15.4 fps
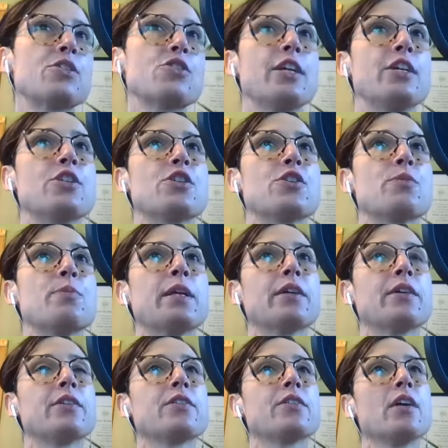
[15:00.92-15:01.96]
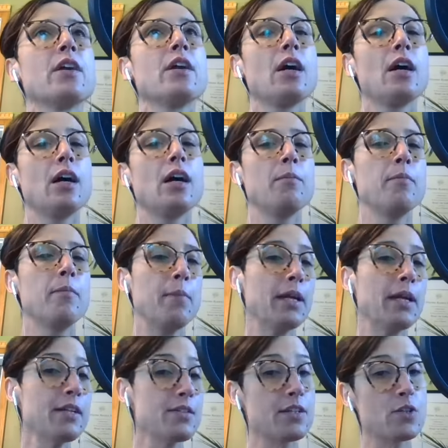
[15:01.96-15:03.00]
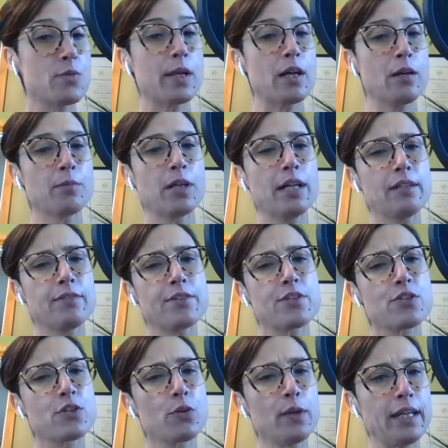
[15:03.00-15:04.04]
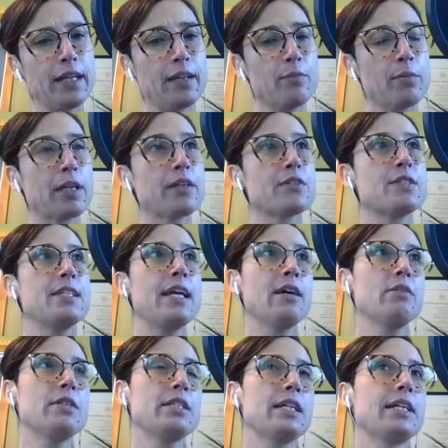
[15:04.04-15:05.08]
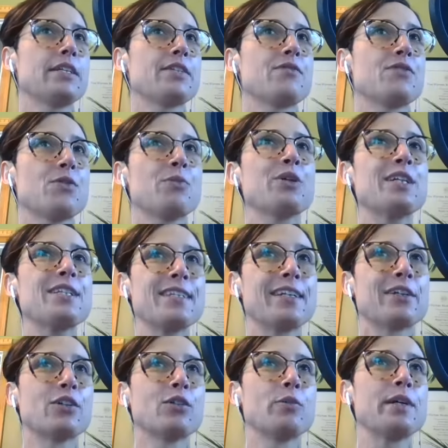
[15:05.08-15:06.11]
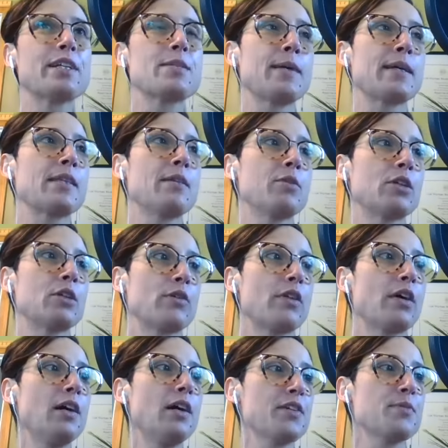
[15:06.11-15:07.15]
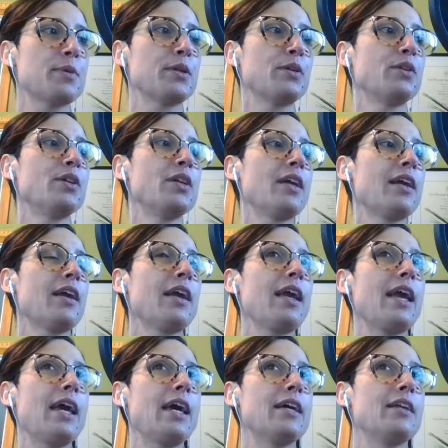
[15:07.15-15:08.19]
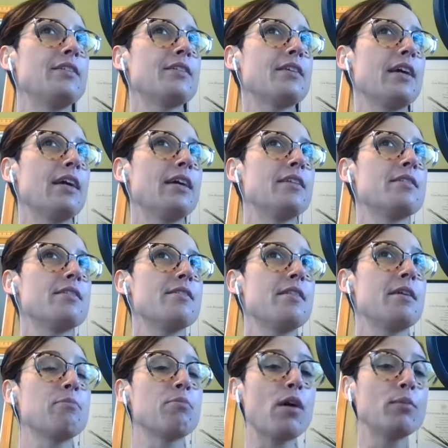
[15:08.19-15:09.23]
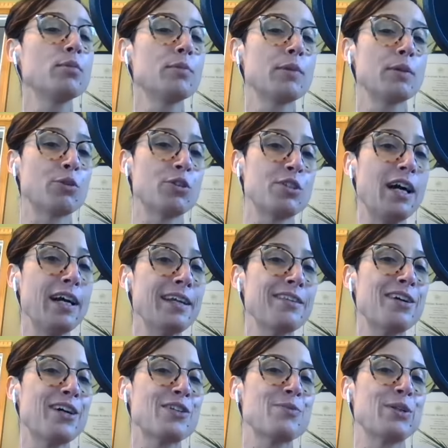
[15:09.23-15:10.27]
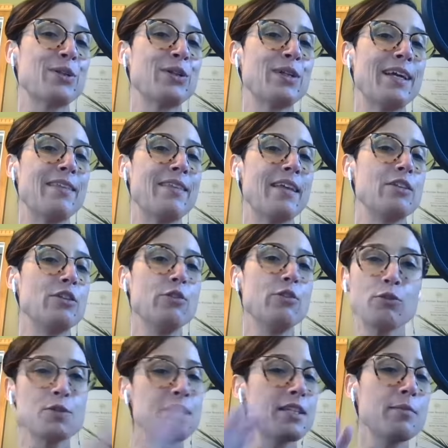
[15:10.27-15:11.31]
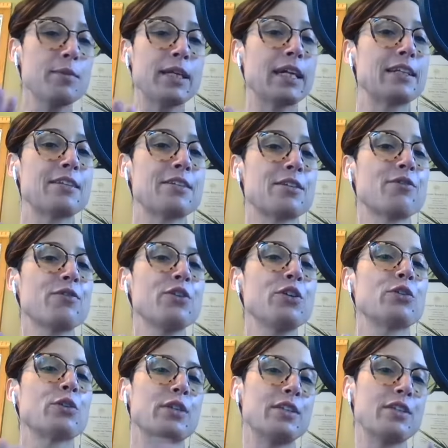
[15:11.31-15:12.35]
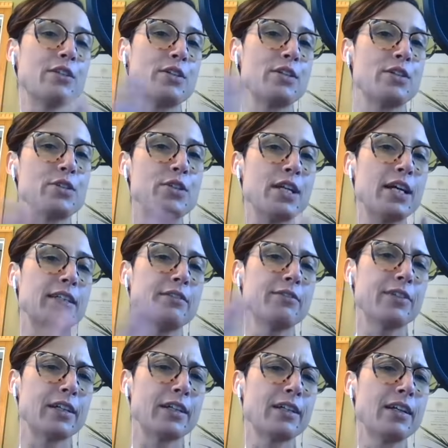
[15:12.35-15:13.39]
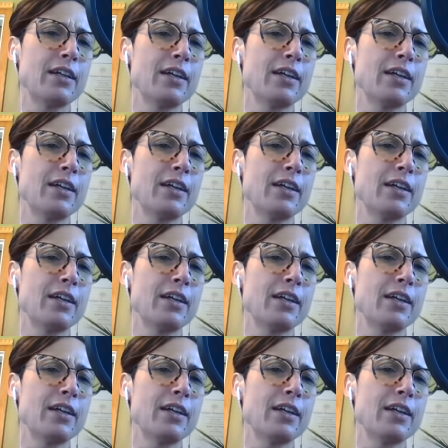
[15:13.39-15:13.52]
changes because um, medicine has become kind of a screen because nowadays if someone gets ill we expect them to go to the hospital and and they probably will die at the hospital and then you don't see them again until the funeral and there, there's kind of a